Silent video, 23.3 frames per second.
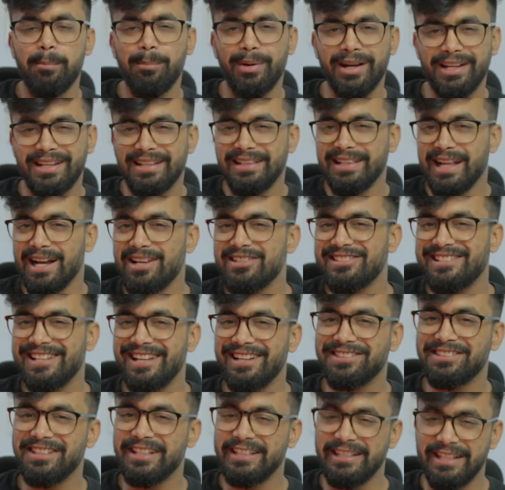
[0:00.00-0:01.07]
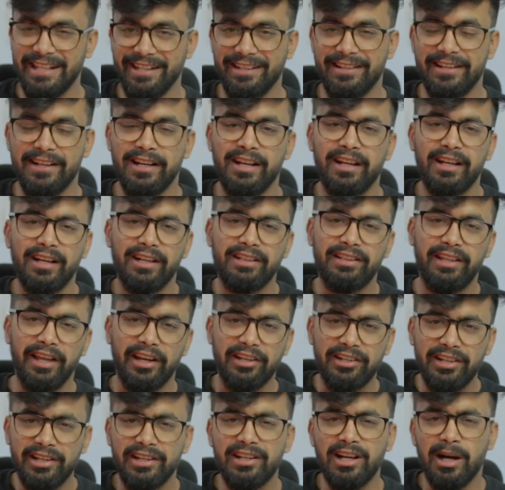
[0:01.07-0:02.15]
But last year they did.
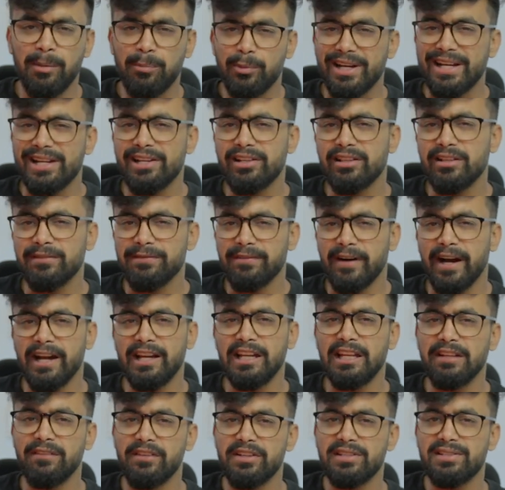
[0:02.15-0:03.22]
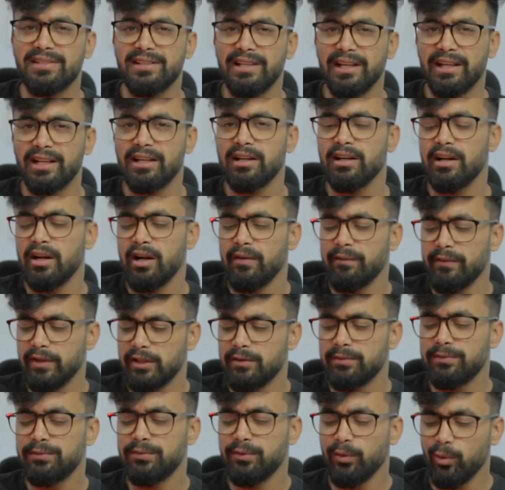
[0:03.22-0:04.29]
They did upgrade the Fire T V Stick
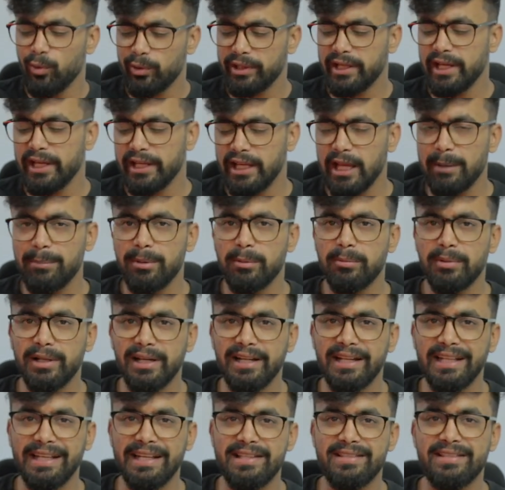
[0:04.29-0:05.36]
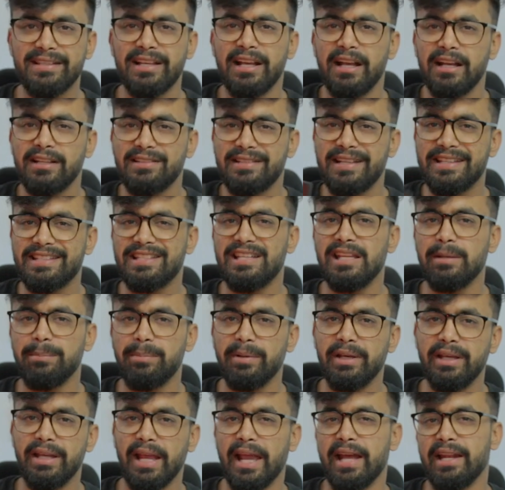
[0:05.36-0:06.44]
with four K capabilities, sixty
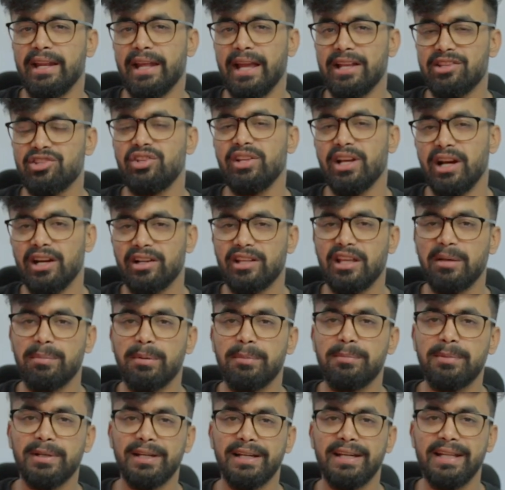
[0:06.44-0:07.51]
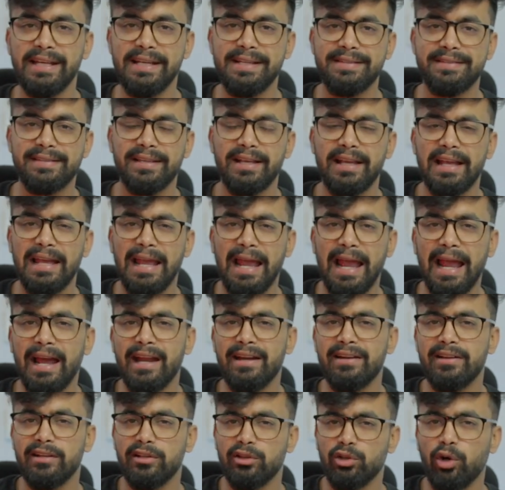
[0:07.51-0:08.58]
P and H D R capabilities,
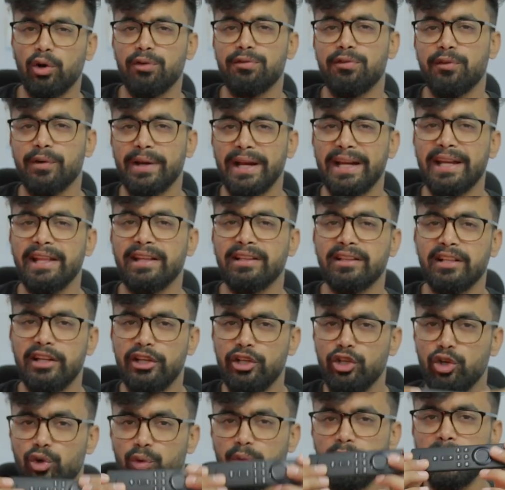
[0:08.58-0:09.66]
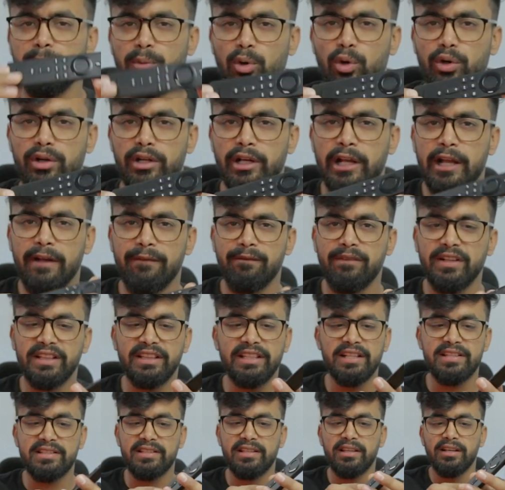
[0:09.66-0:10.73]
and not forgetting the new remote with
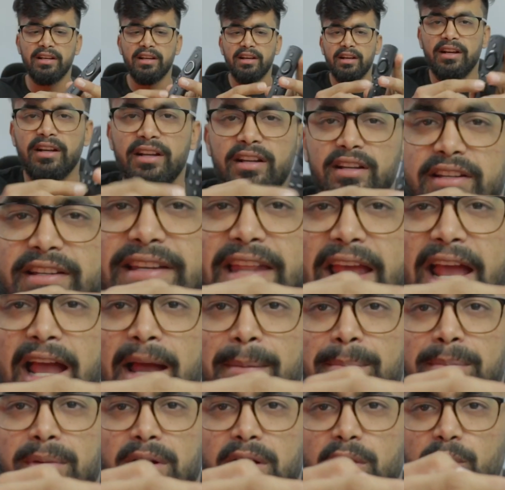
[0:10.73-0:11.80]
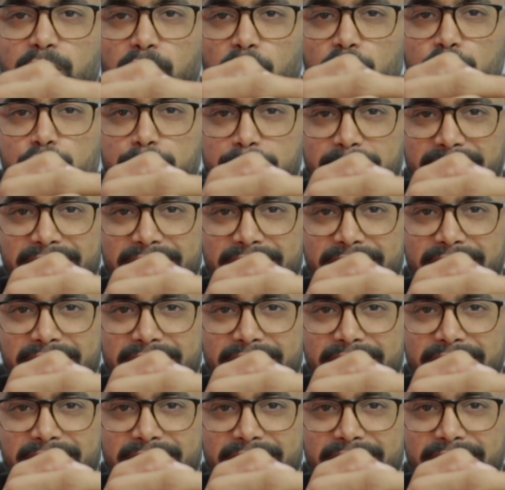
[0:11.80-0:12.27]
this damn volume